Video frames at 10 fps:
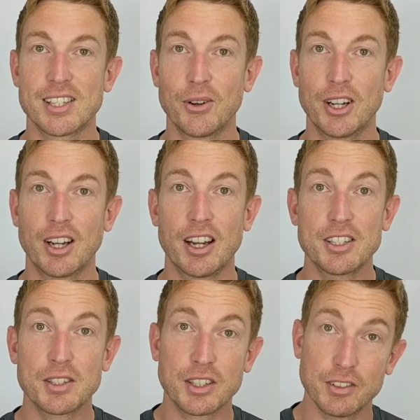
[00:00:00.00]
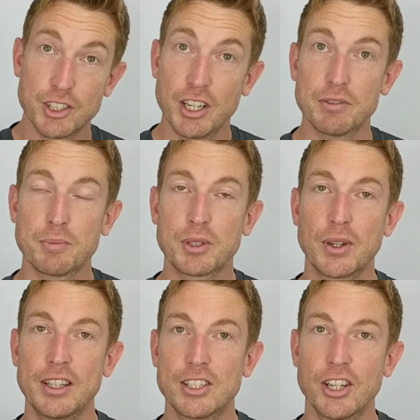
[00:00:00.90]
So I just shift
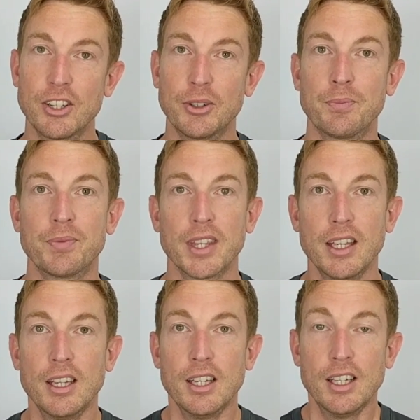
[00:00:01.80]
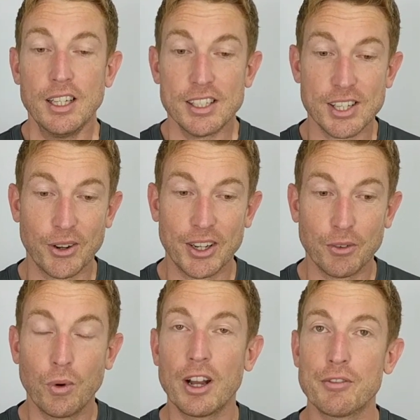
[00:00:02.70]
between the two.
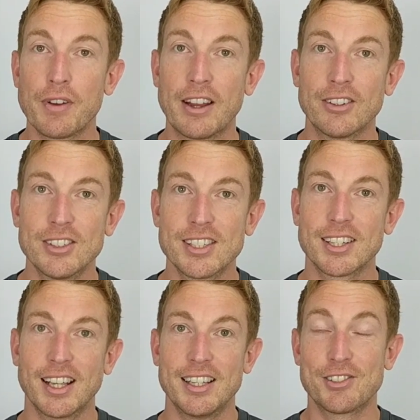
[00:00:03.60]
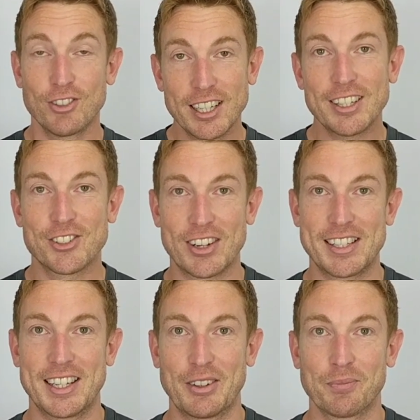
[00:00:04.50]
So what I found, it's really
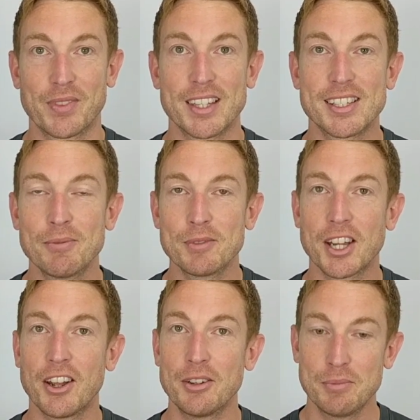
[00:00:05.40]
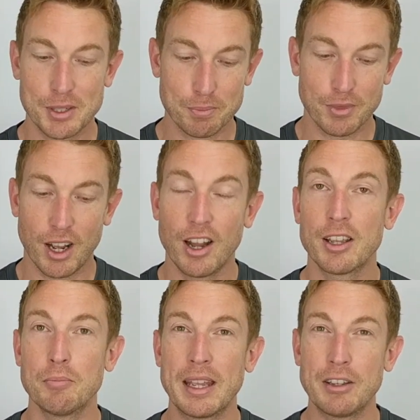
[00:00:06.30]
interesting. Sometimes
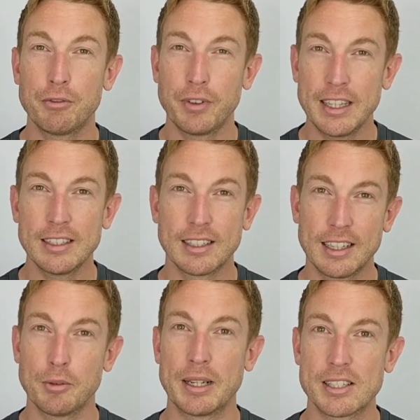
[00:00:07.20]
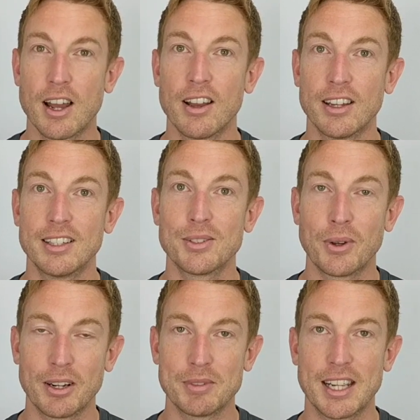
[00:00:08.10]
I may feel a little bit tired
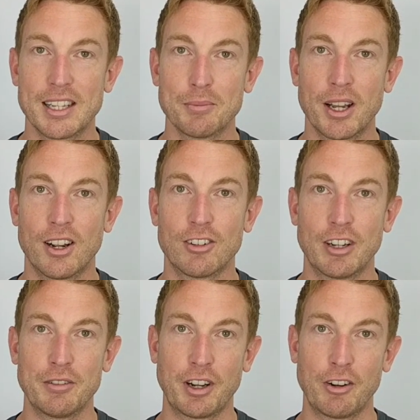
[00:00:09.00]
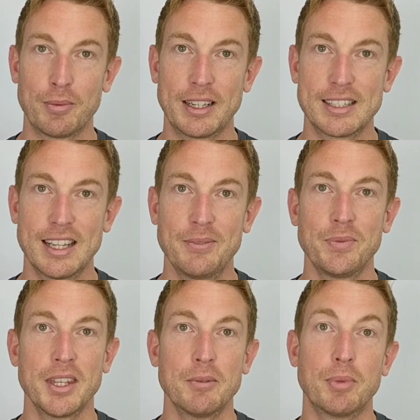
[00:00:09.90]
when I'm taking my heart rate variability,
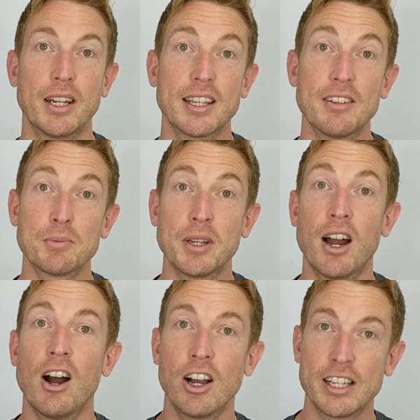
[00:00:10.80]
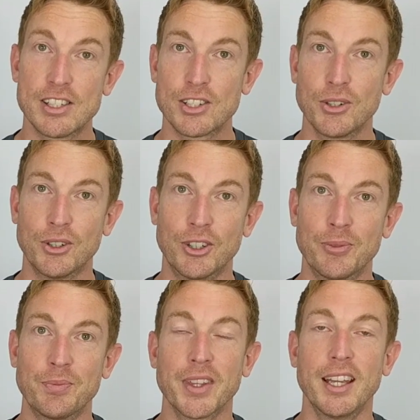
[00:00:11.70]
but it gives me a higher score.